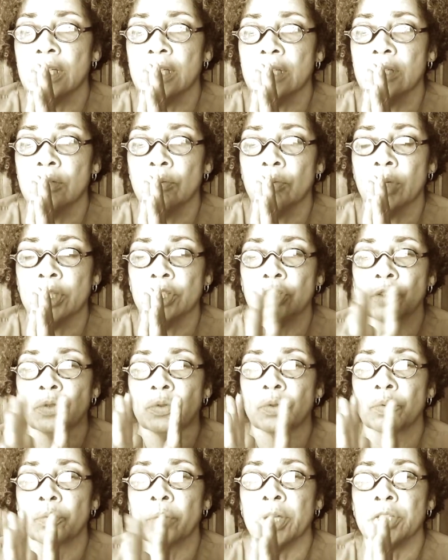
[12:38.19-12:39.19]

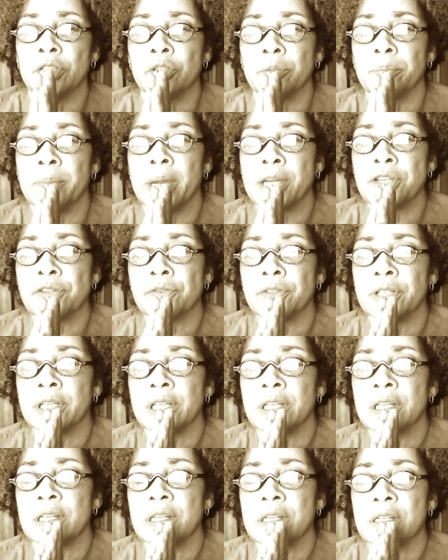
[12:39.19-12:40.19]
when you're
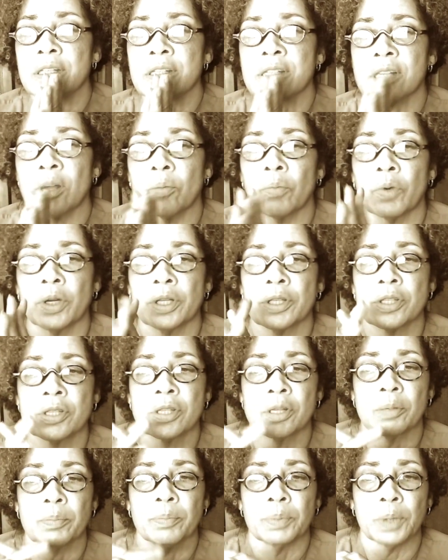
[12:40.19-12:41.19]
measuring someone's
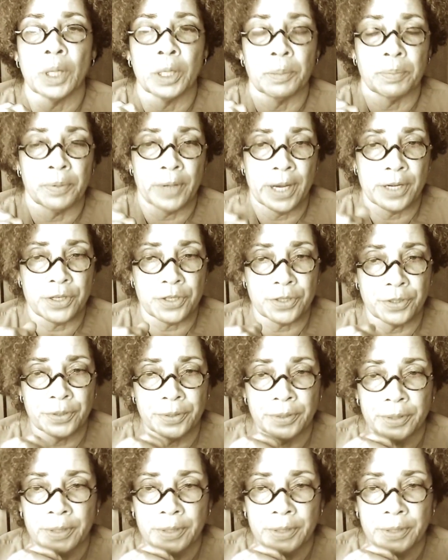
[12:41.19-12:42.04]
blood pressure,